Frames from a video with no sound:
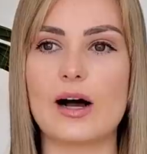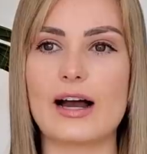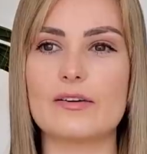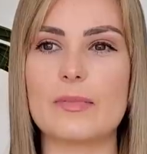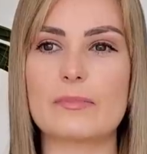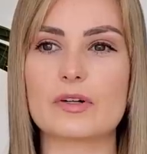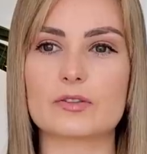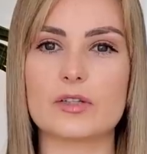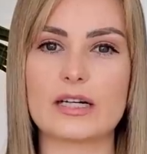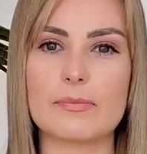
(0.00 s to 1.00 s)
I remember
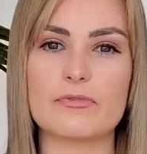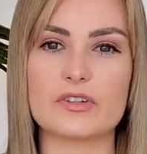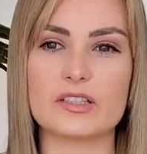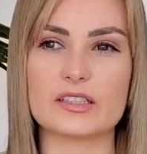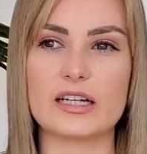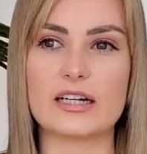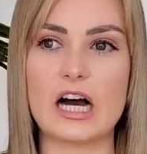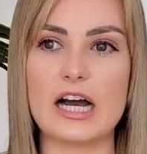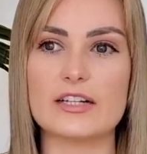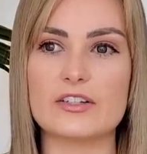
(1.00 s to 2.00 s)
growing up feeling like
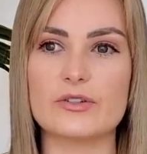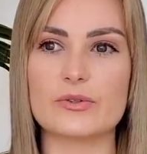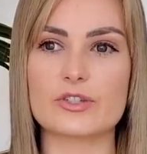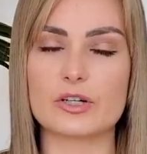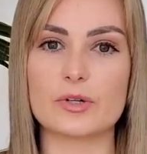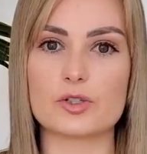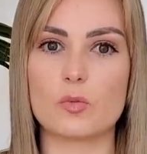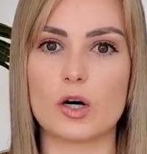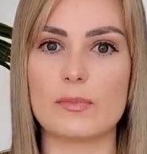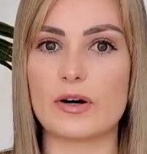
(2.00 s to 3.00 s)
I knew so much
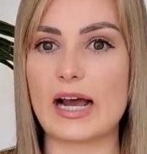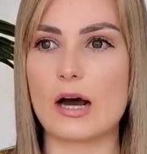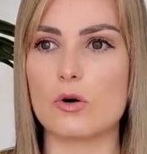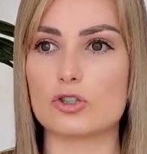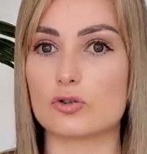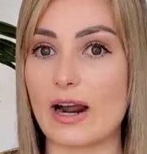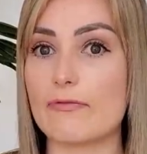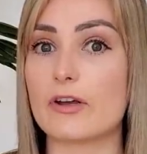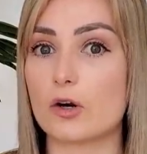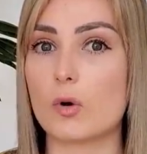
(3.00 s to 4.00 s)
more about how
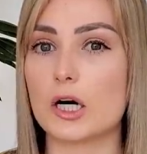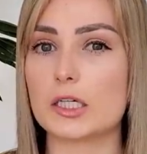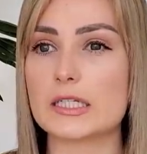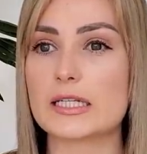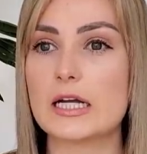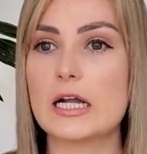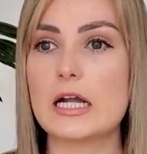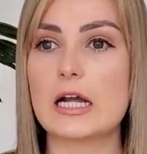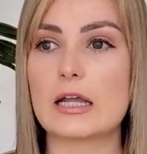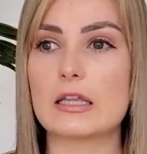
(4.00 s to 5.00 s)
traffic works
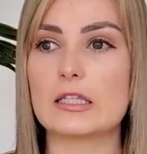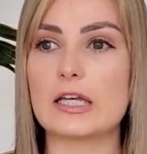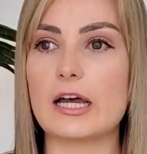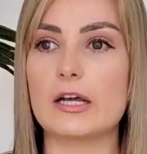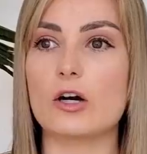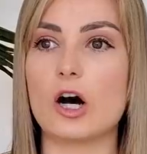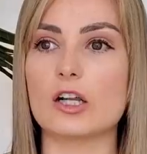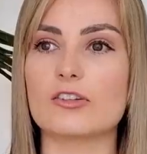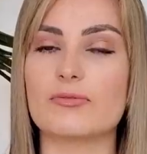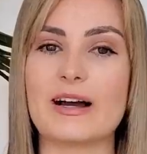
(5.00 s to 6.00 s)
than
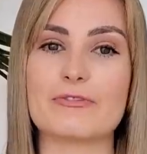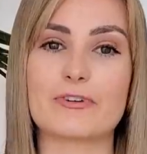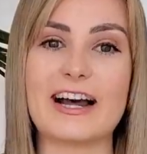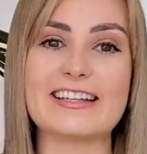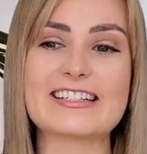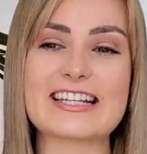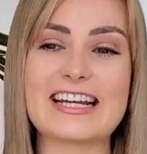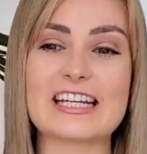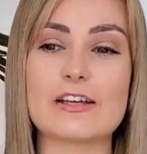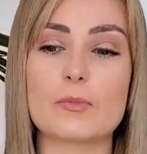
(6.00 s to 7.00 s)
all of my friends.
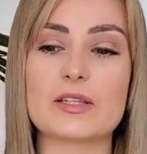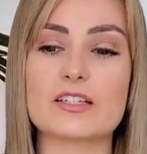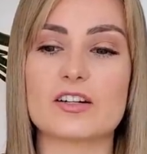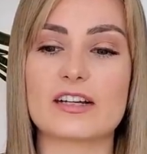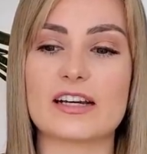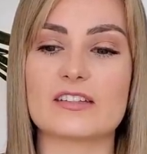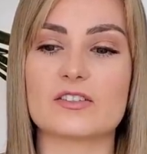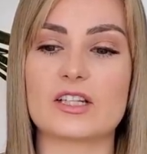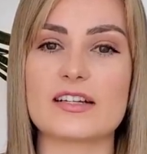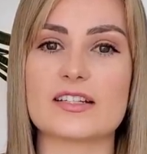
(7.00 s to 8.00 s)
And even when they started getting
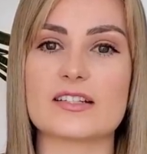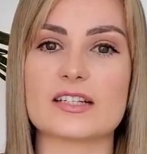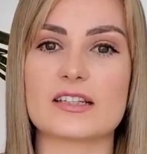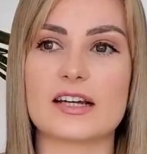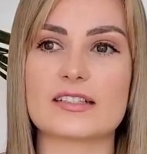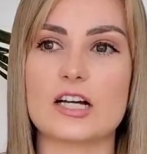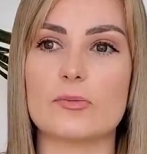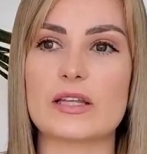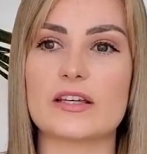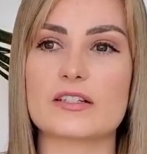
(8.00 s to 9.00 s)
their license, they'd like tell
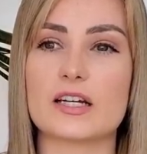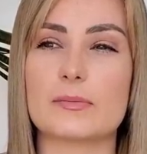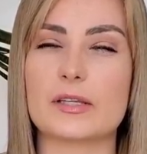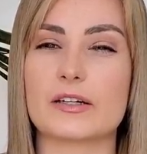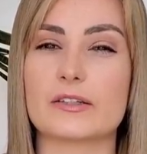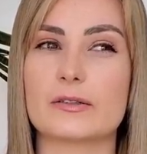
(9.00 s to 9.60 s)
me things and I'd be like,